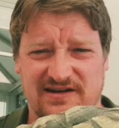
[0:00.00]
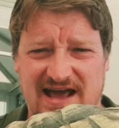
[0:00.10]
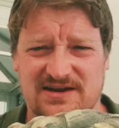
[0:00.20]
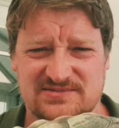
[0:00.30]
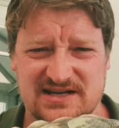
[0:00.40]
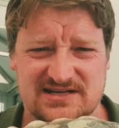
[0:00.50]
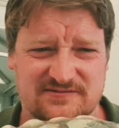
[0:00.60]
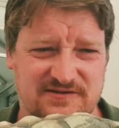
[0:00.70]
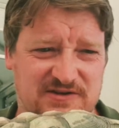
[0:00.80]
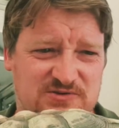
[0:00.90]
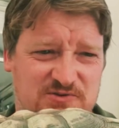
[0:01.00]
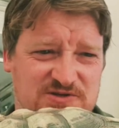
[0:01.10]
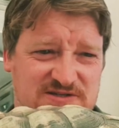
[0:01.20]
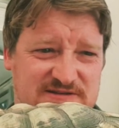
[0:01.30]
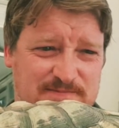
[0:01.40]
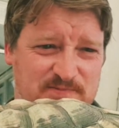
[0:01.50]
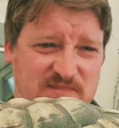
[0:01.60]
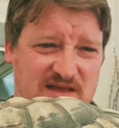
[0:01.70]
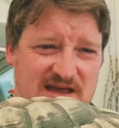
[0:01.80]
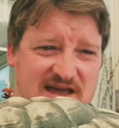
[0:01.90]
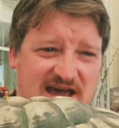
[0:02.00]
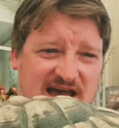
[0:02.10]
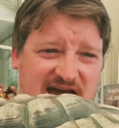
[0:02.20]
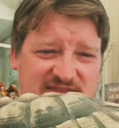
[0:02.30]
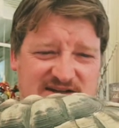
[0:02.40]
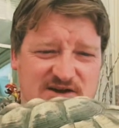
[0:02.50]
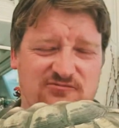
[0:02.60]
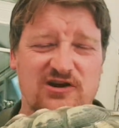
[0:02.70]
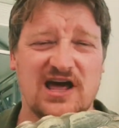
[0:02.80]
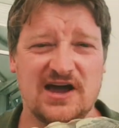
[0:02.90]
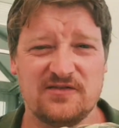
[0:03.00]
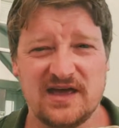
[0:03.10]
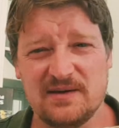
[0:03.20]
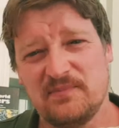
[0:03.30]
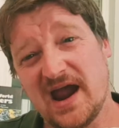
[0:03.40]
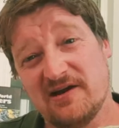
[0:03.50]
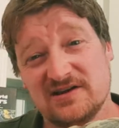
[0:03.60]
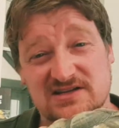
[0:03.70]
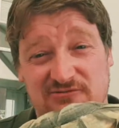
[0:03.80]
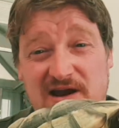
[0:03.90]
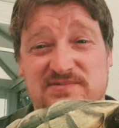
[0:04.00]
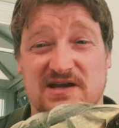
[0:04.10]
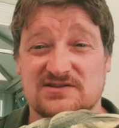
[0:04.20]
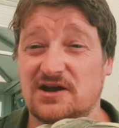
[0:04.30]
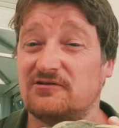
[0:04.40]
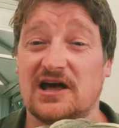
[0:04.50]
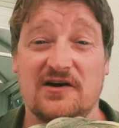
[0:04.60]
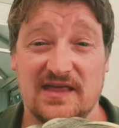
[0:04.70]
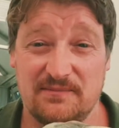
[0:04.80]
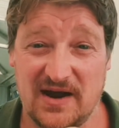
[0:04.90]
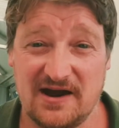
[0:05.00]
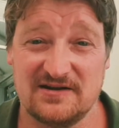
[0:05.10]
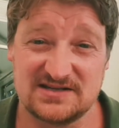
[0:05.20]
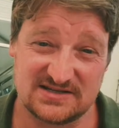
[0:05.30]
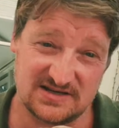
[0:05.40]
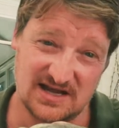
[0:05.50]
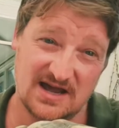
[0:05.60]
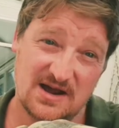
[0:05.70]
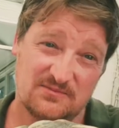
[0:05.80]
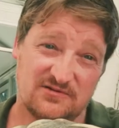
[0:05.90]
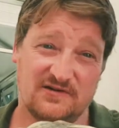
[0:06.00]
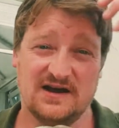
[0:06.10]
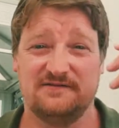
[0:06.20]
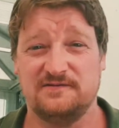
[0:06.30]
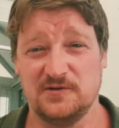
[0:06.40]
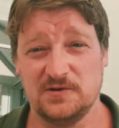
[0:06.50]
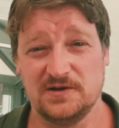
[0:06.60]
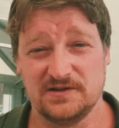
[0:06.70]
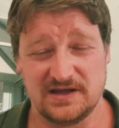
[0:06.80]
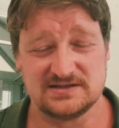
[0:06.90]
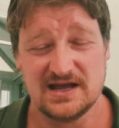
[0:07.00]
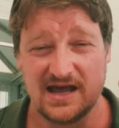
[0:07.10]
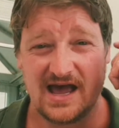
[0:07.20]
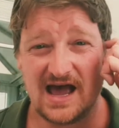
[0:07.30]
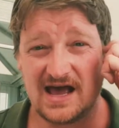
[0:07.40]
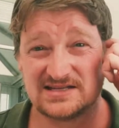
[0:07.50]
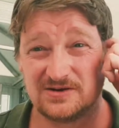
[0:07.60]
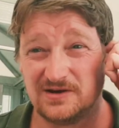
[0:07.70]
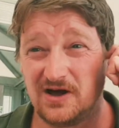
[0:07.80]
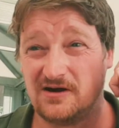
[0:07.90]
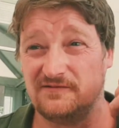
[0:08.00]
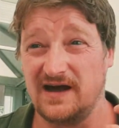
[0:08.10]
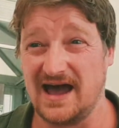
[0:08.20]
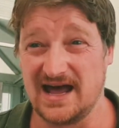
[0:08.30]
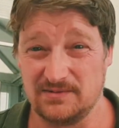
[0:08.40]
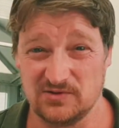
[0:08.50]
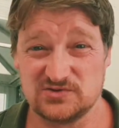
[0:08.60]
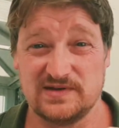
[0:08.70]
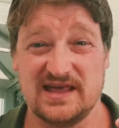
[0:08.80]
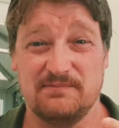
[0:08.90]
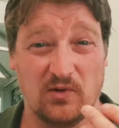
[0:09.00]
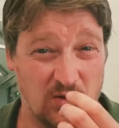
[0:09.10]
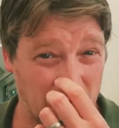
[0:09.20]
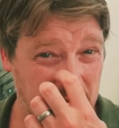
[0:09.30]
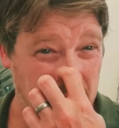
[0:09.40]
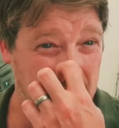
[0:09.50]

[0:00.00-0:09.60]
adaptation for the tortoise. And they don't rely on their parents, like reptiles don't rely on their parents to provide food and things. So a lot of animals, when they're born,